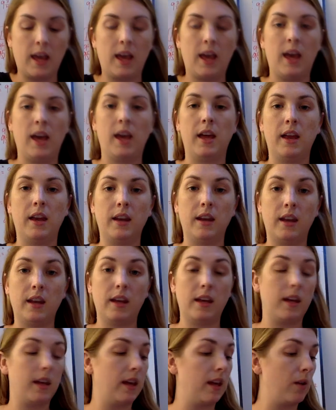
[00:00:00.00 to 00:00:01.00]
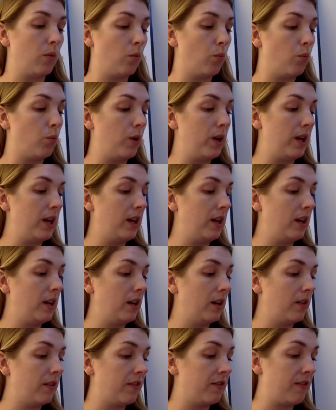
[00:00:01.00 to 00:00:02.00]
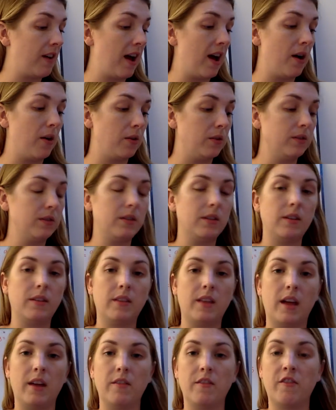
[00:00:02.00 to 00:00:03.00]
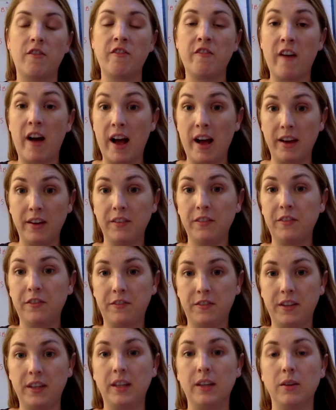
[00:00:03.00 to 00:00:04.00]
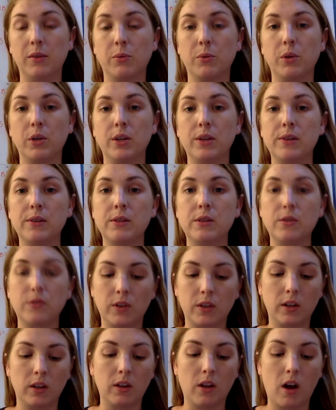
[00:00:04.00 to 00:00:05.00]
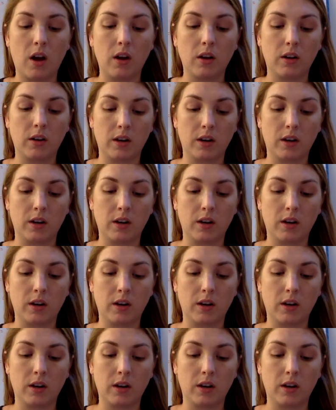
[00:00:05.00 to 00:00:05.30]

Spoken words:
And we found that 5 feet were used for the long